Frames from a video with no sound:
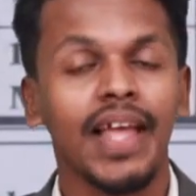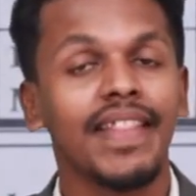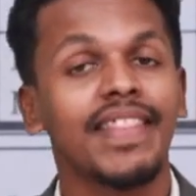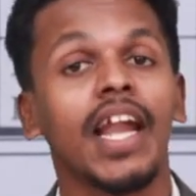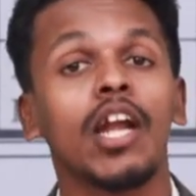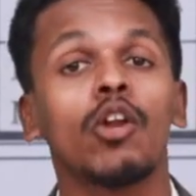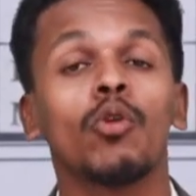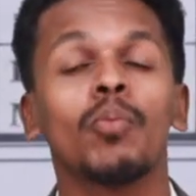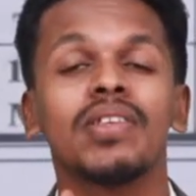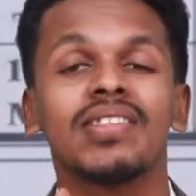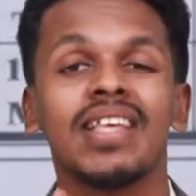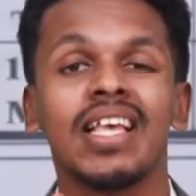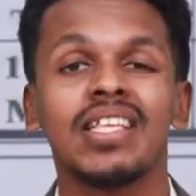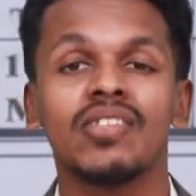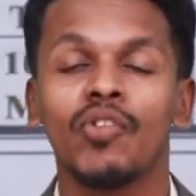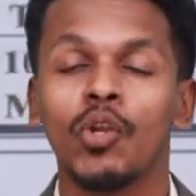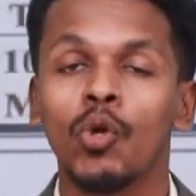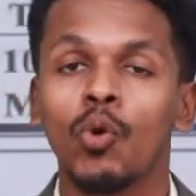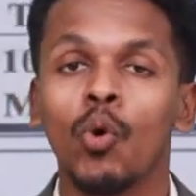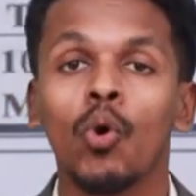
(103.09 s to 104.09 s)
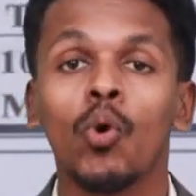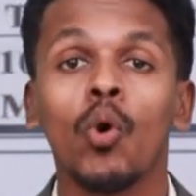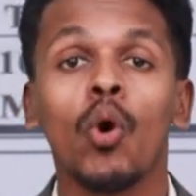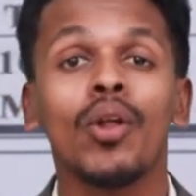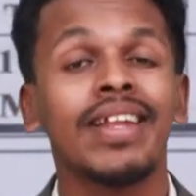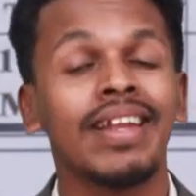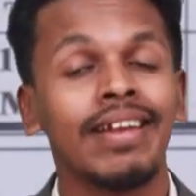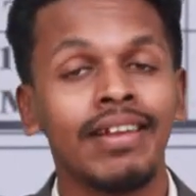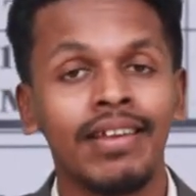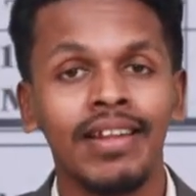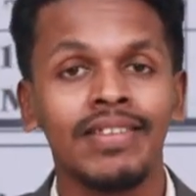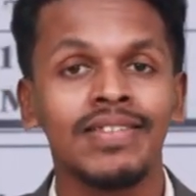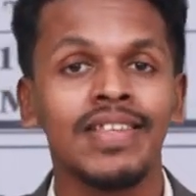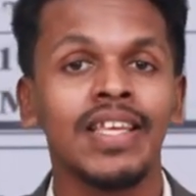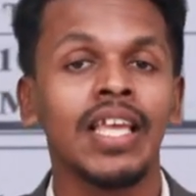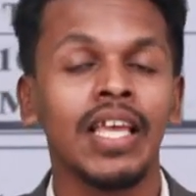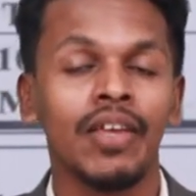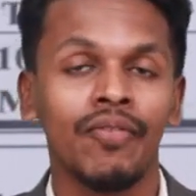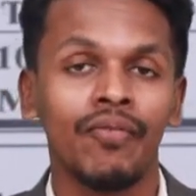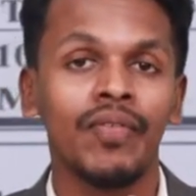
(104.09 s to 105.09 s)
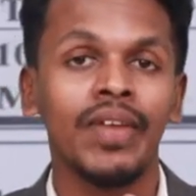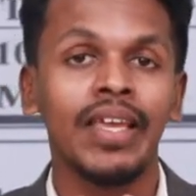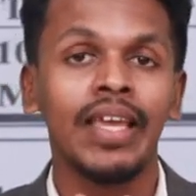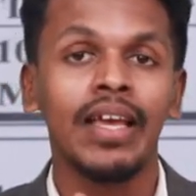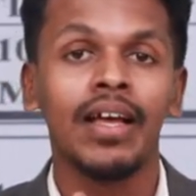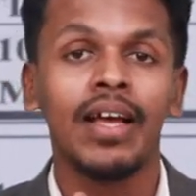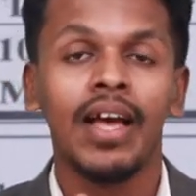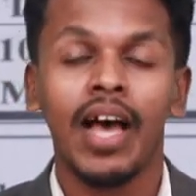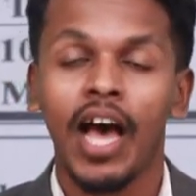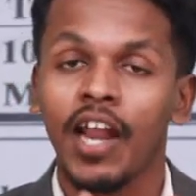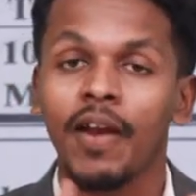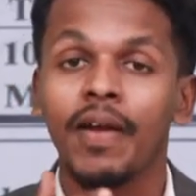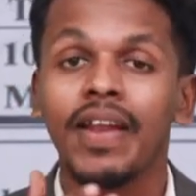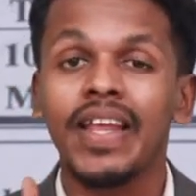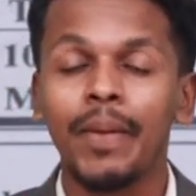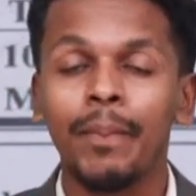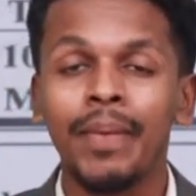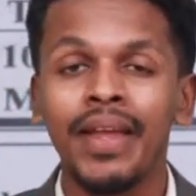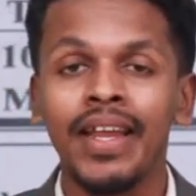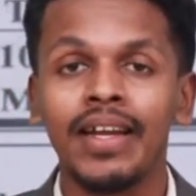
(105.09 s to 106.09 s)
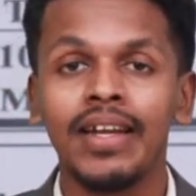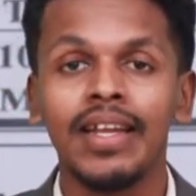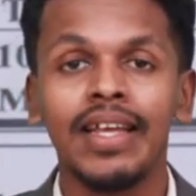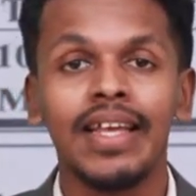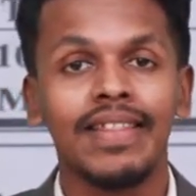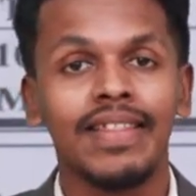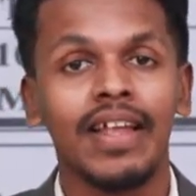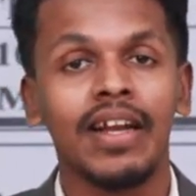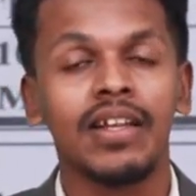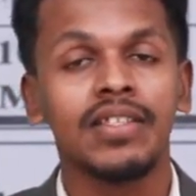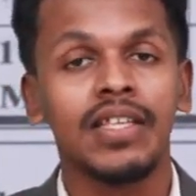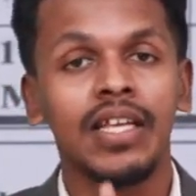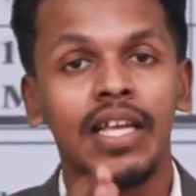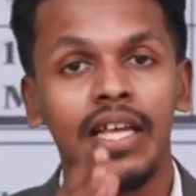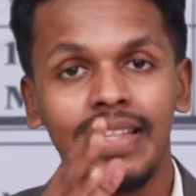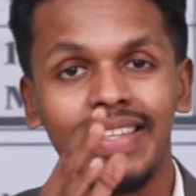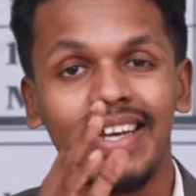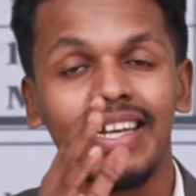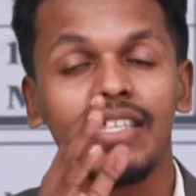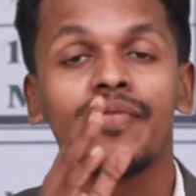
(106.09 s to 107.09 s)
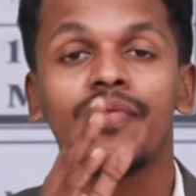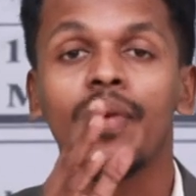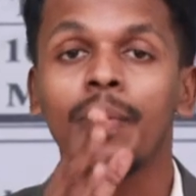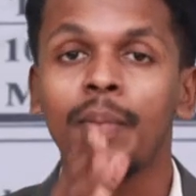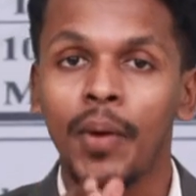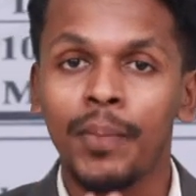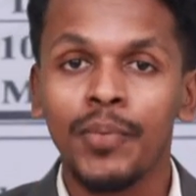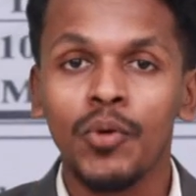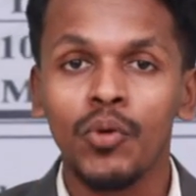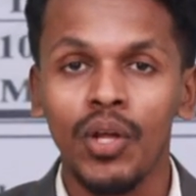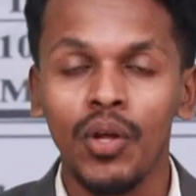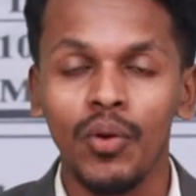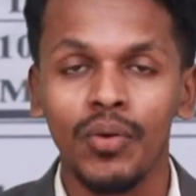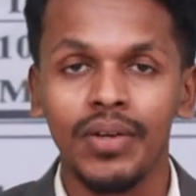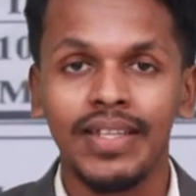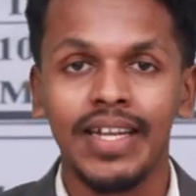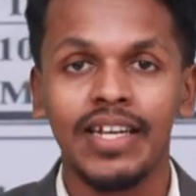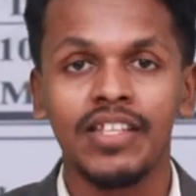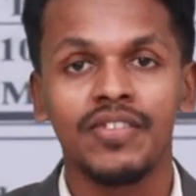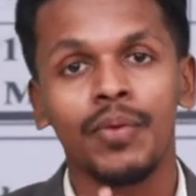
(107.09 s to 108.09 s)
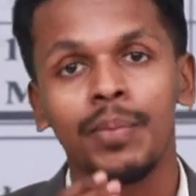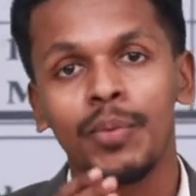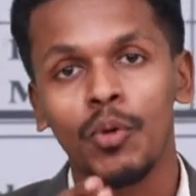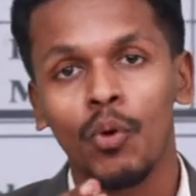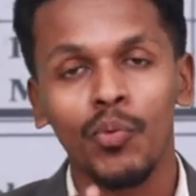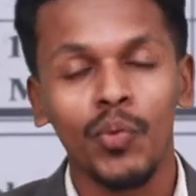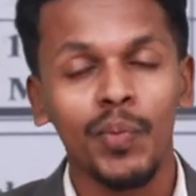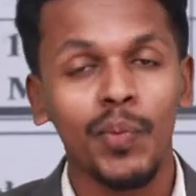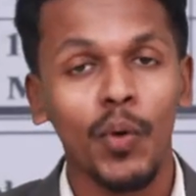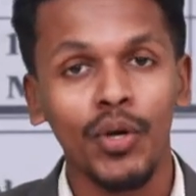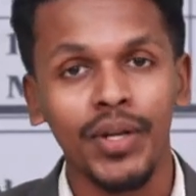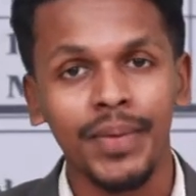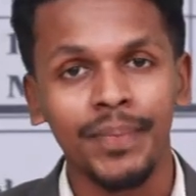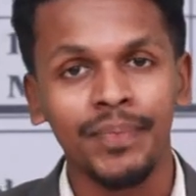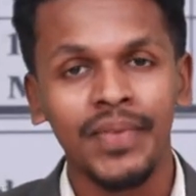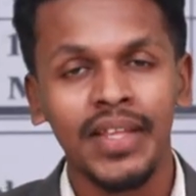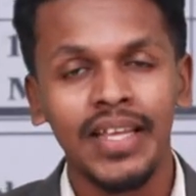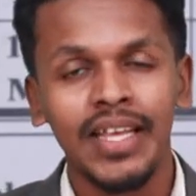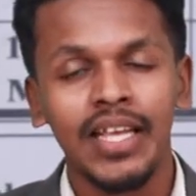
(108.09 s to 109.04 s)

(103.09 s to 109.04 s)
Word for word: The atomic size will go on increasing if we are keeping it that is that is from up to down that is from top to bottom.